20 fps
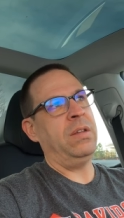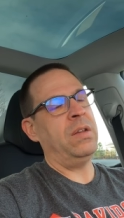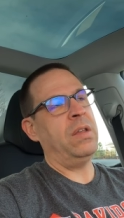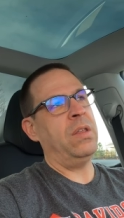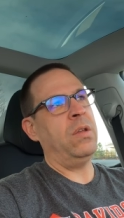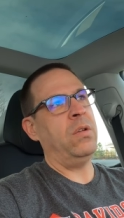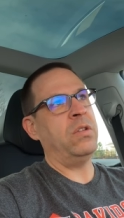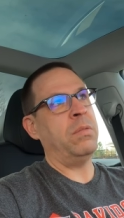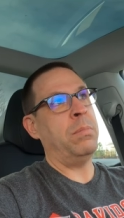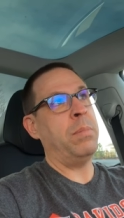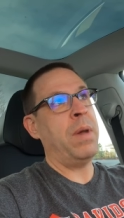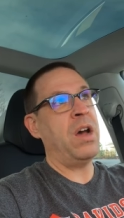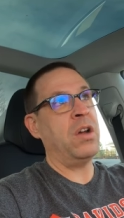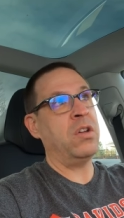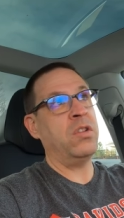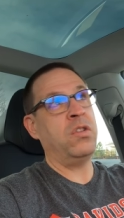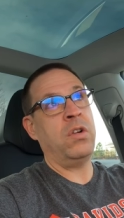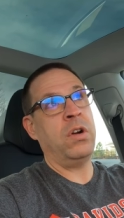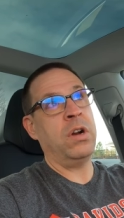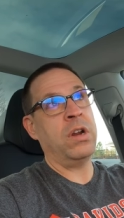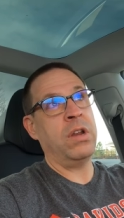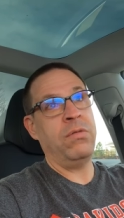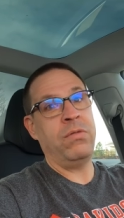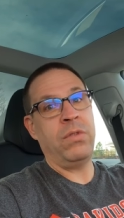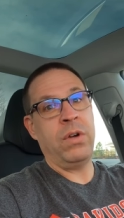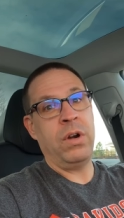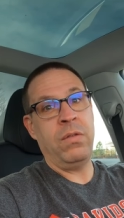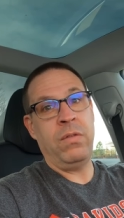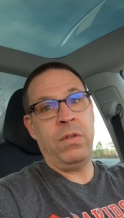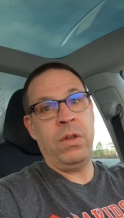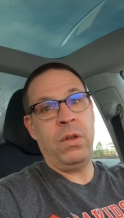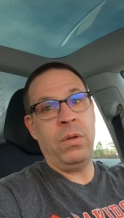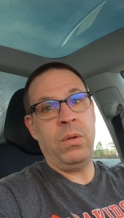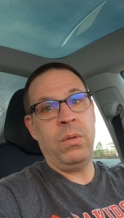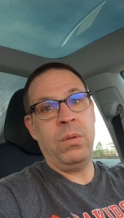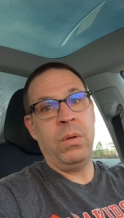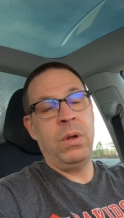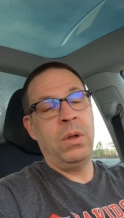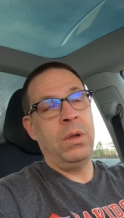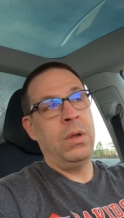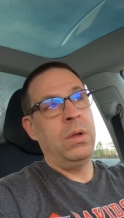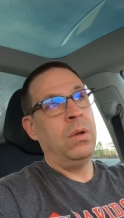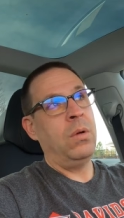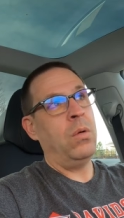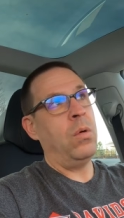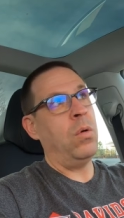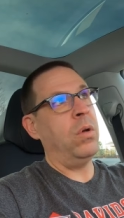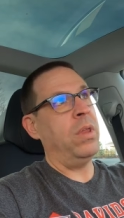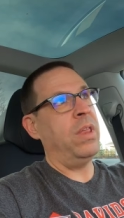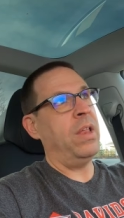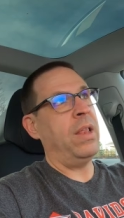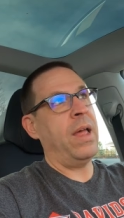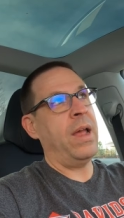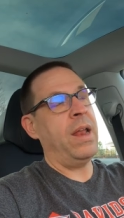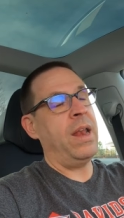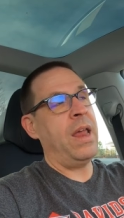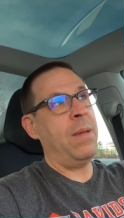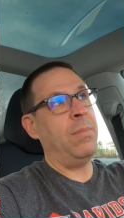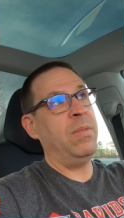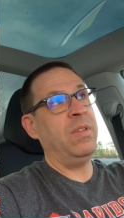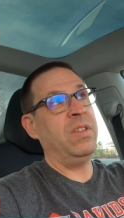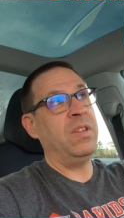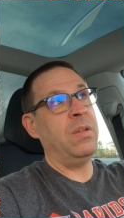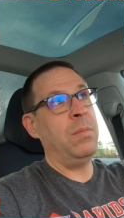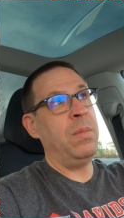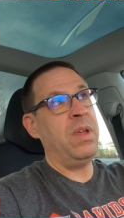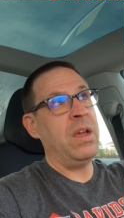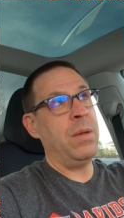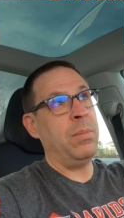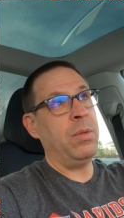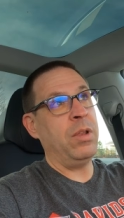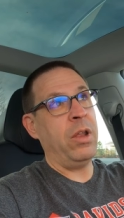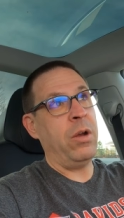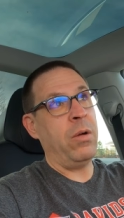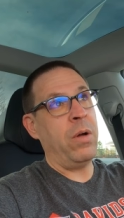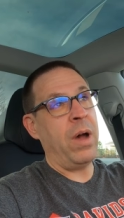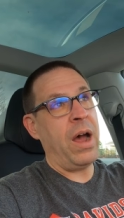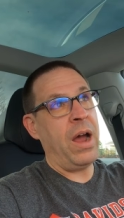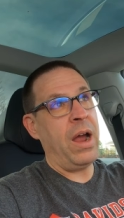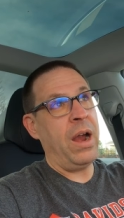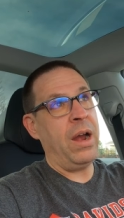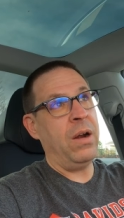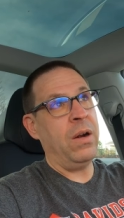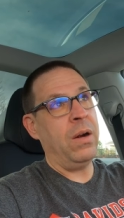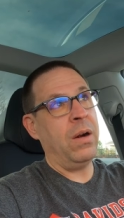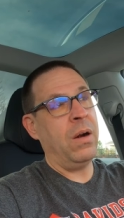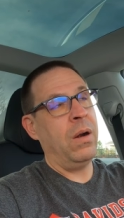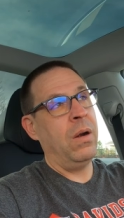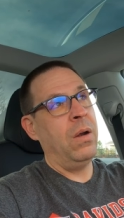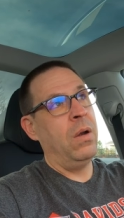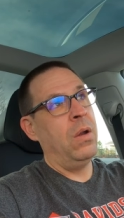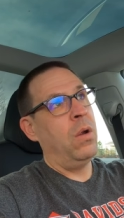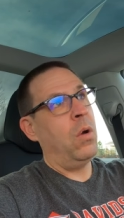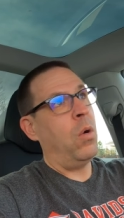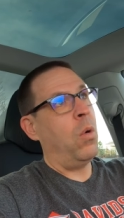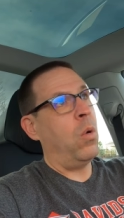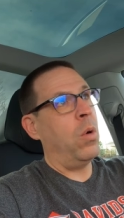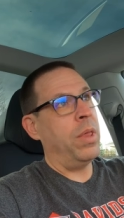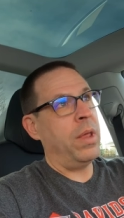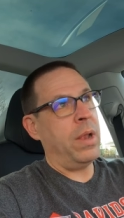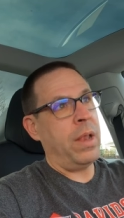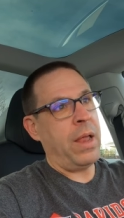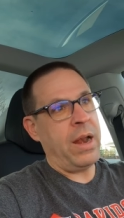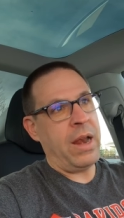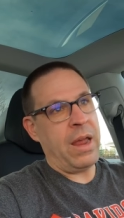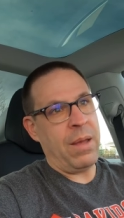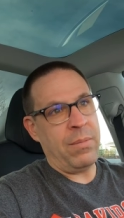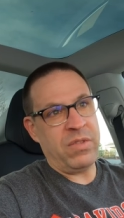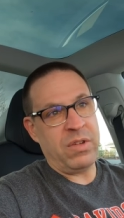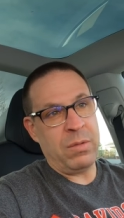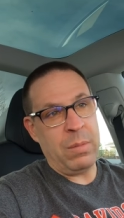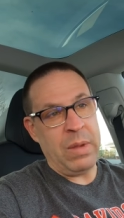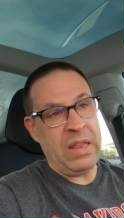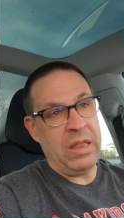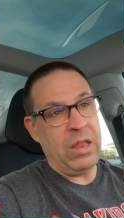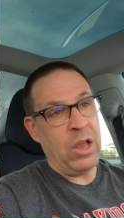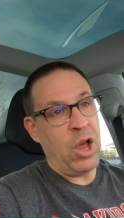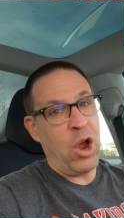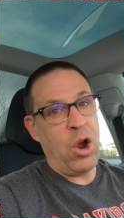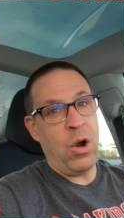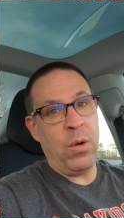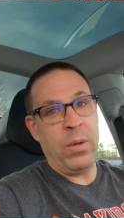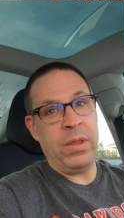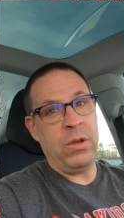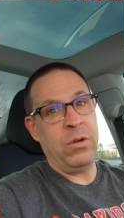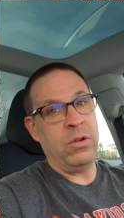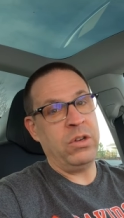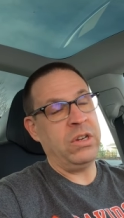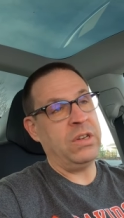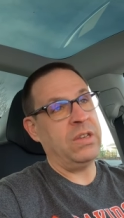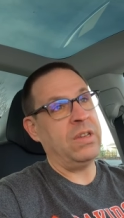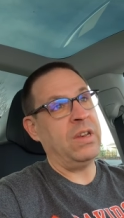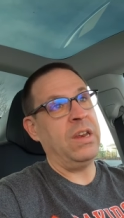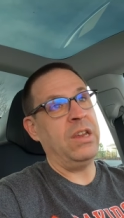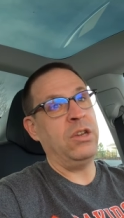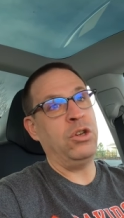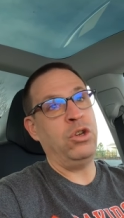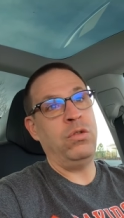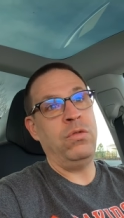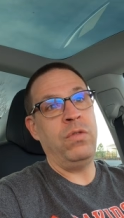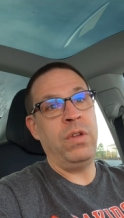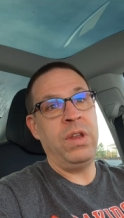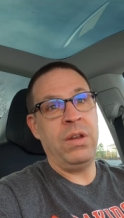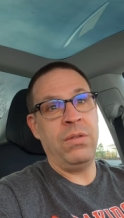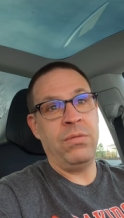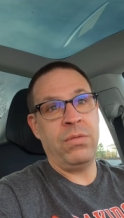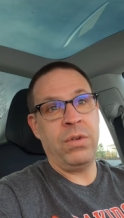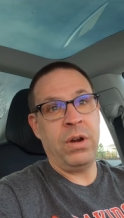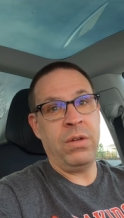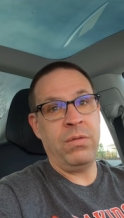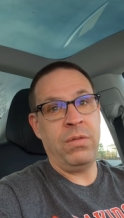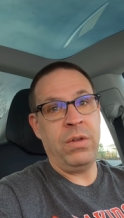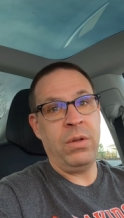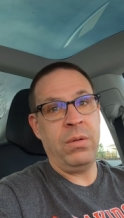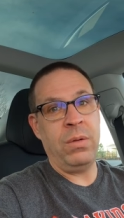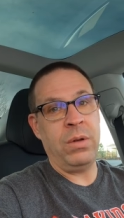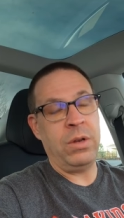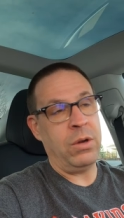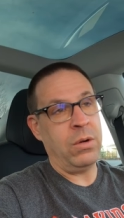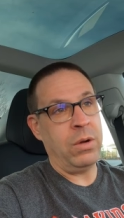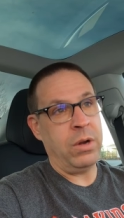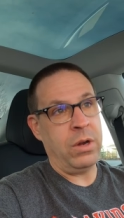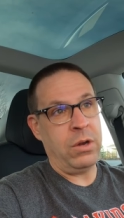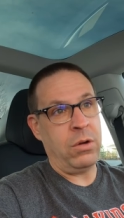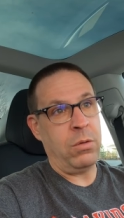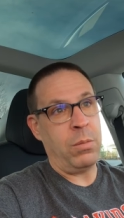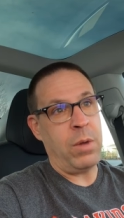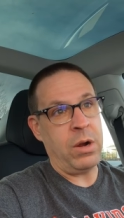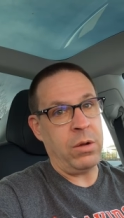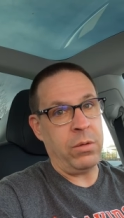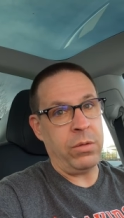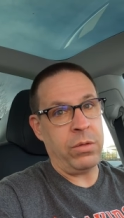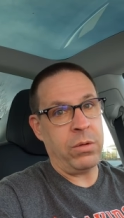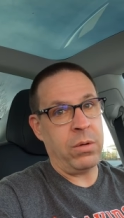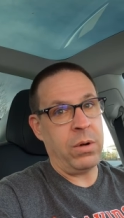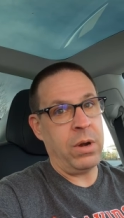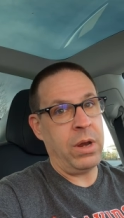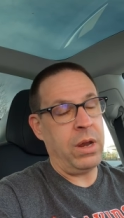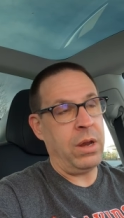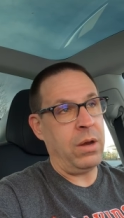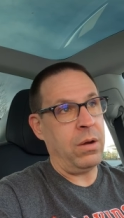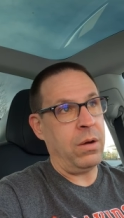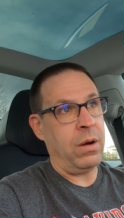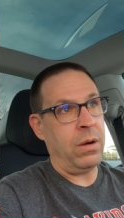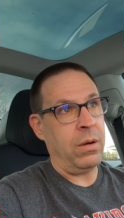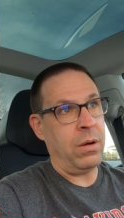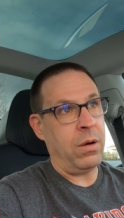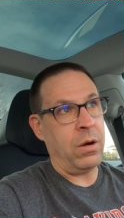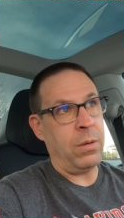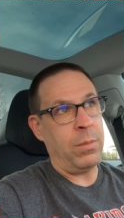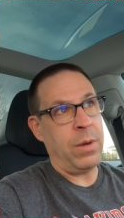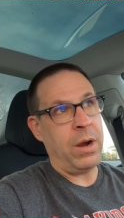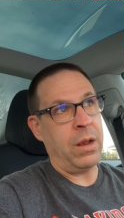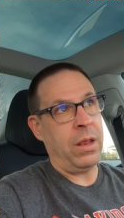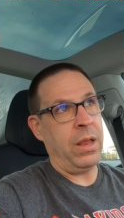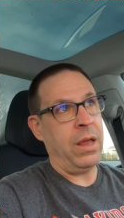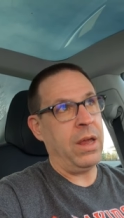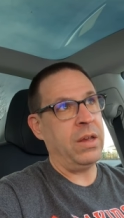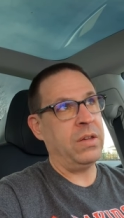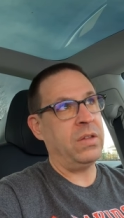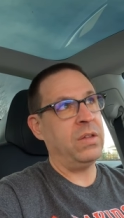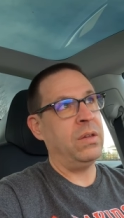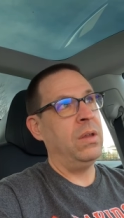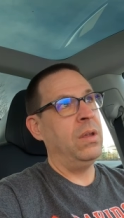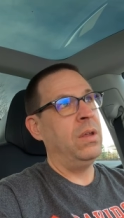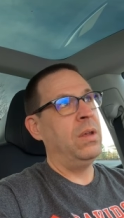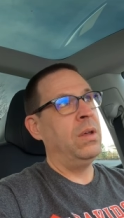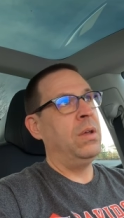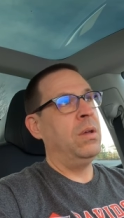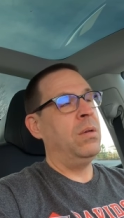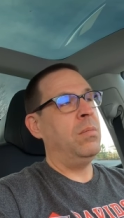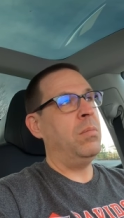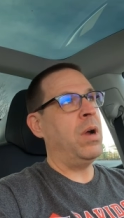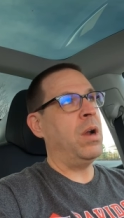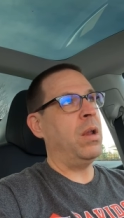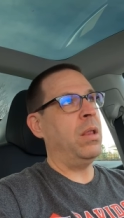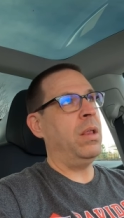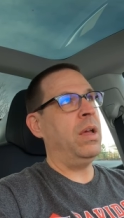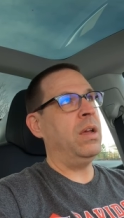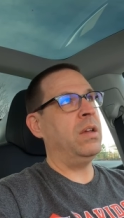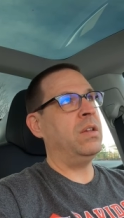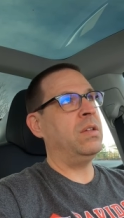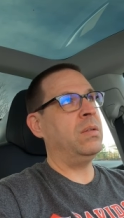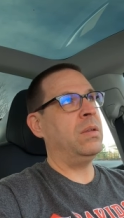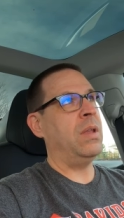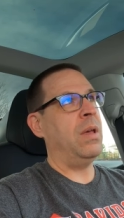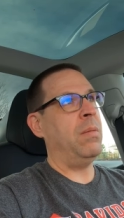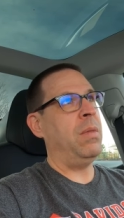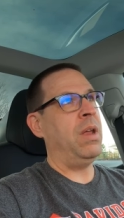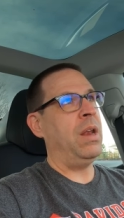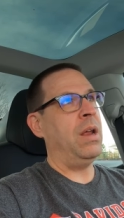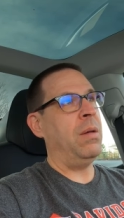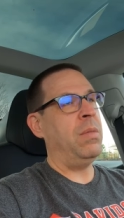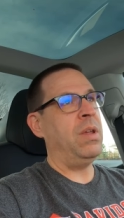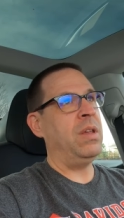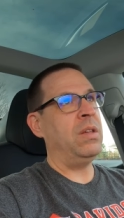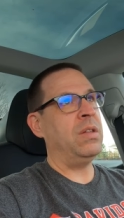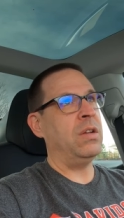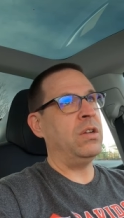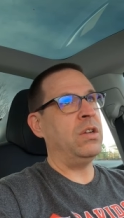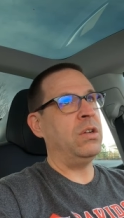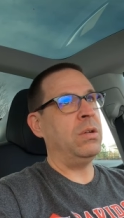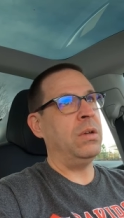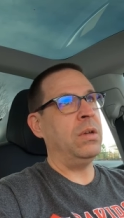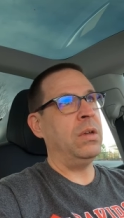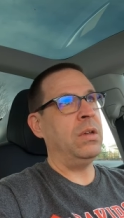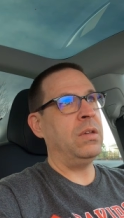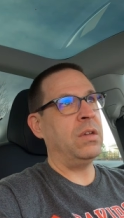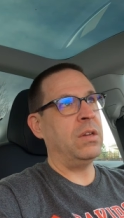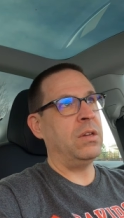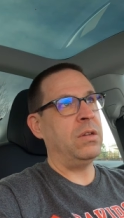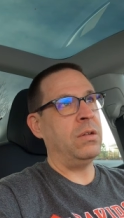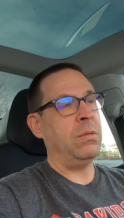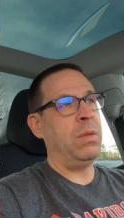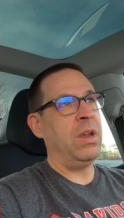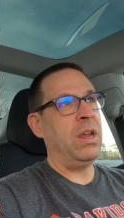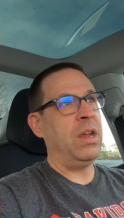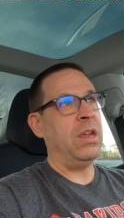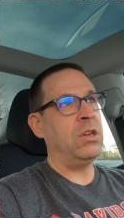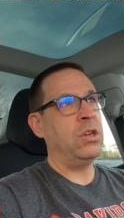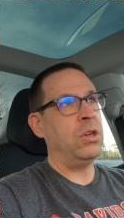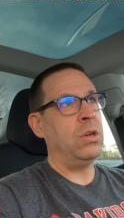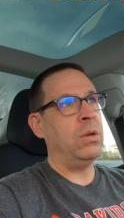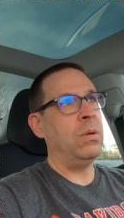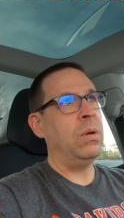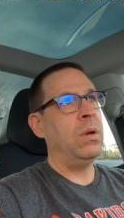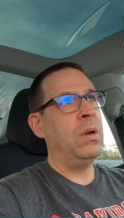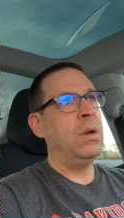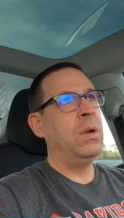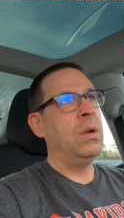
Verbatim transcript: Say there's a box truck in front of you, or the light happens to be up a little higher, or the light happens to be low and there's just an SUV in front of you and you're in your Model 3 or, or Model S, Model X. That may not be such a such a big issue.